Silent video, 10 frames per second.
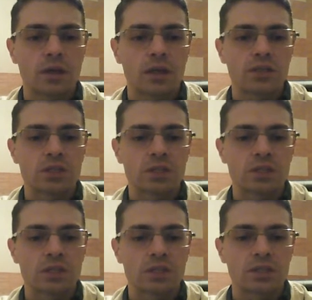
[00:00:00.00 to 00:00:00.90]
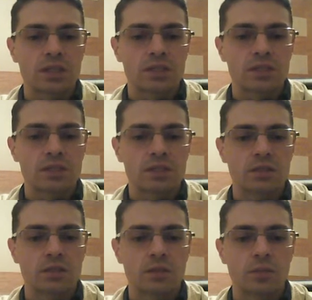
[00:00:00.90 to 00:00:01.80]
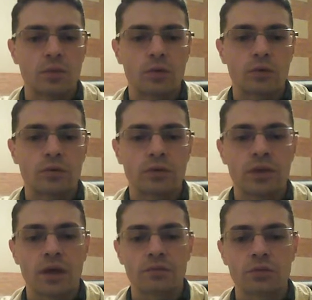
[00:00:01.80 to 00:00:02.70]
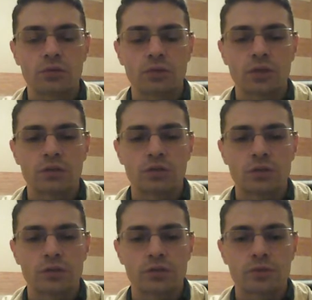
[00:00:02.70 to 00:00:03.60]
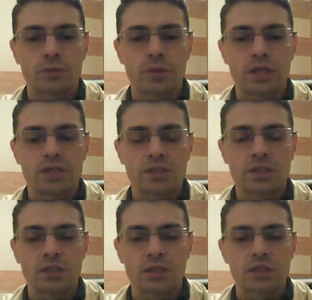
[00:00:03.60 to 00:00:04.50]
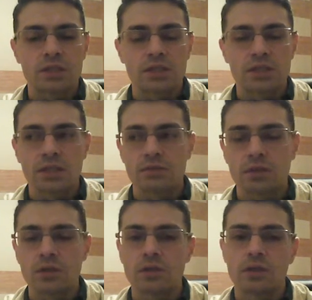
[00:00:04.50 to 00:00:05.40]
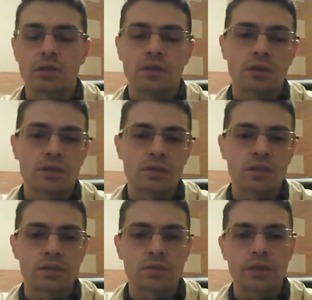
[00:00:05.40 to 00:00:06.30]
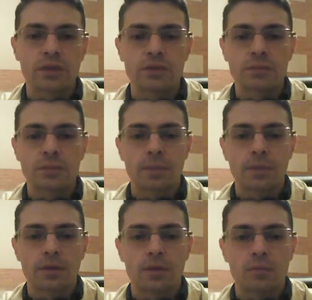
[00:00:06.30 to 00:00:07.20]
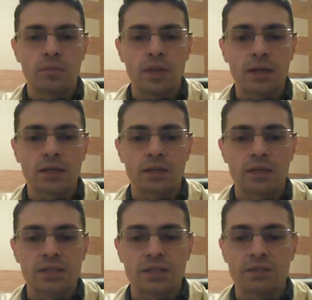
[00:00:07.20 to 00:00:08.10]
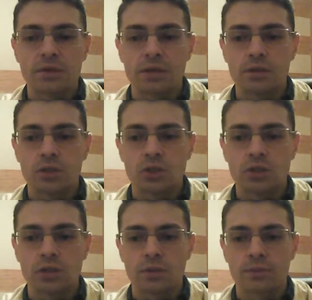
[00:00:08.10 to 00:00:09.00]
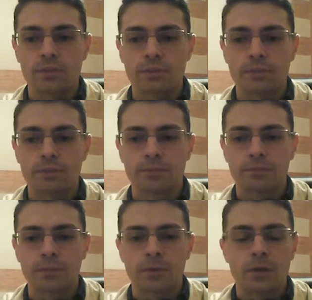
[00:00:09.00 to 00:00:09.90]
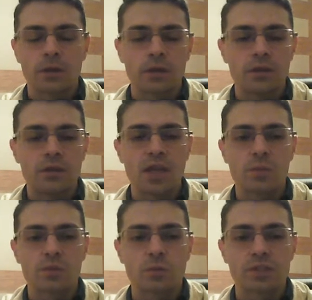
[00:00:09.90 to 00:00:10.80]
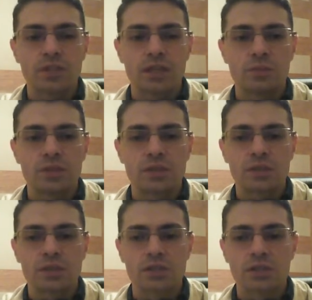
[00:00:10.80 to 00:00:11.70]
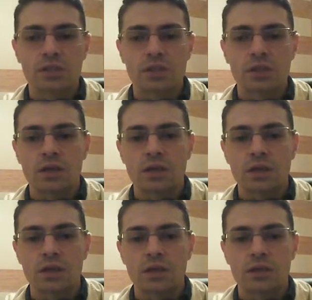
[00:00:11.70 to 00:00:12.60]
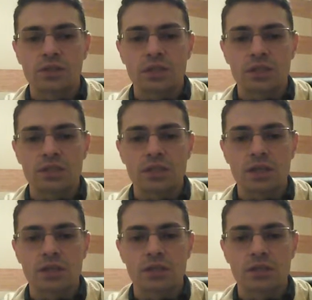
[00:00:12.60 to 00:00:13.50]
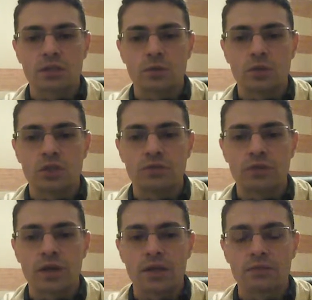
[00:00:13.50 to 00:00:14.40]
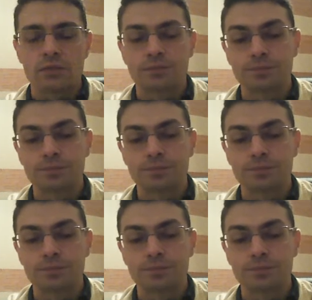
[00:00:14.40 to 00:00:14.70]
and attacks the pawn on f2, and also the white's king is unsafe here. That's why black has advantage here. In the game it was knight b6, takes, queen g5.